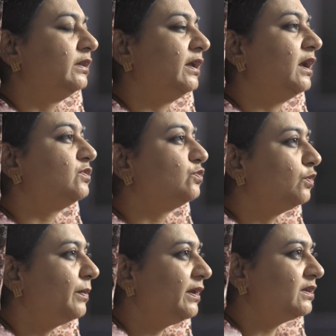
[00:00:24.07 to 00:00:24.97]
There are
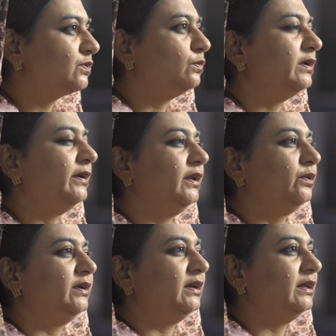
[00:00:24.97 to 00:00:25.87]
so many schools in
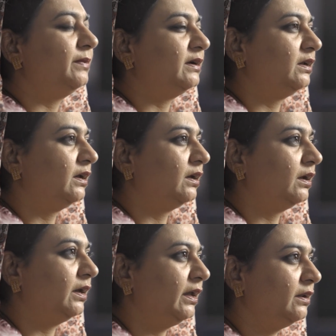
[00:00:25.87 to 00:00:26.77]
New Delhi, but
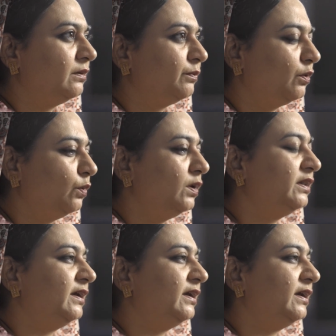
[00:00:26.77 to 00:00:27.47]
uh, in Old